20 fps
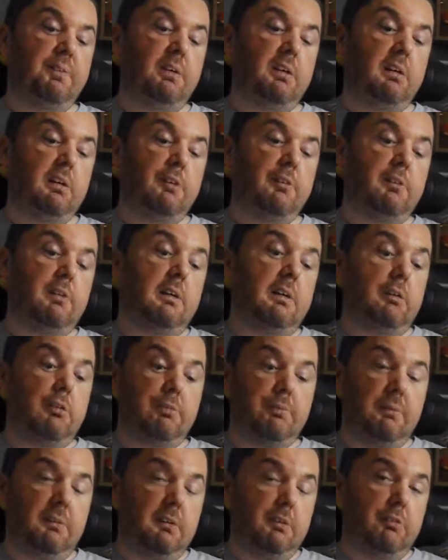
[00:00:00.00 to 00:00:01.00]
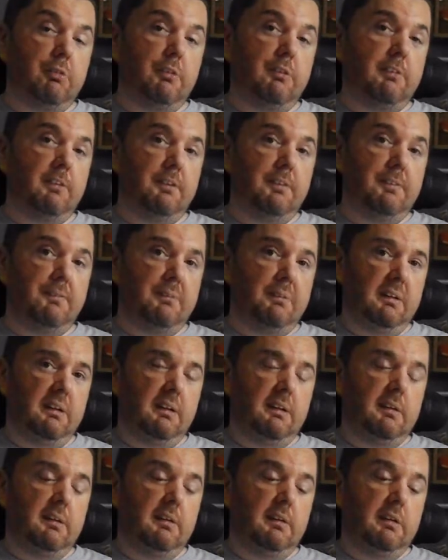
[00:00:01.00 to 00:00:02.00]
So that should be interesting to
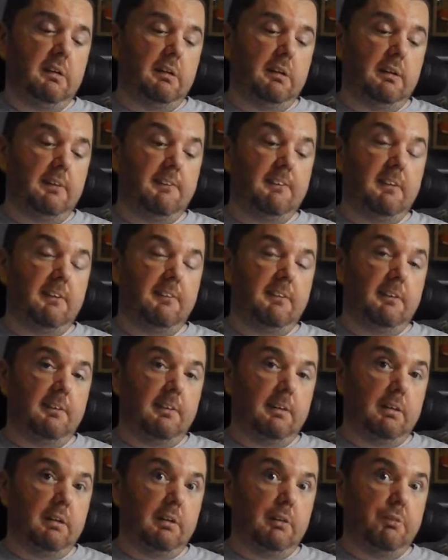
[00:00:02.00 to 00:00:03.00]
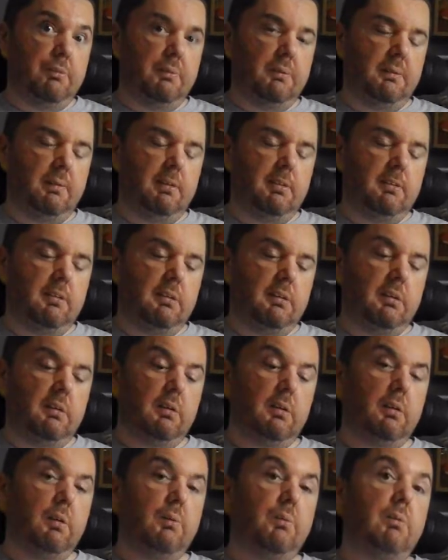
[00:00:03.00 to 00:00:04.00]
make. It's easier than the last
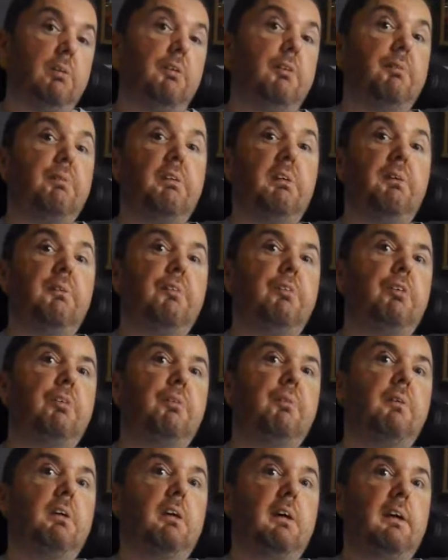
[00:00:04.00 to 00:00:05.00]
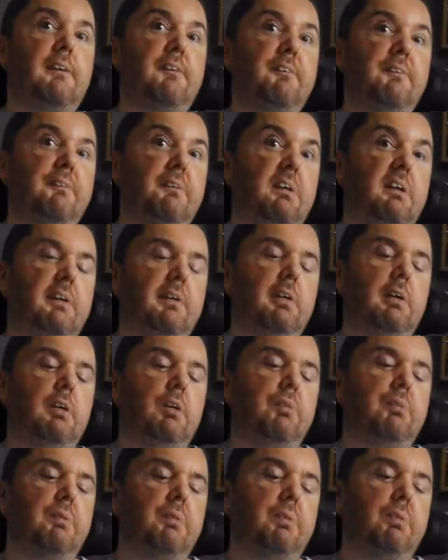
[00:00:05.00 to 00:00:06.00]
one to make, which is why I haven't made
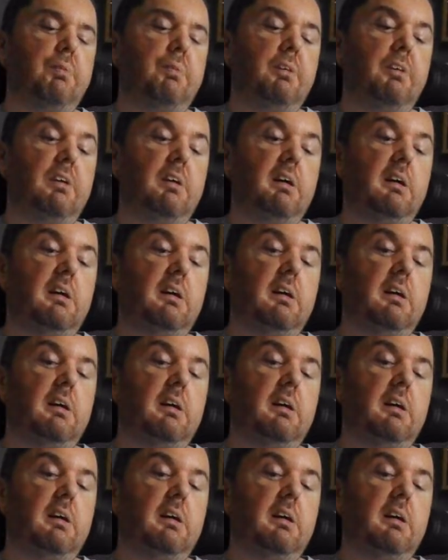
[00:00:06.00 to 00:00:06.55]
last month's one yet.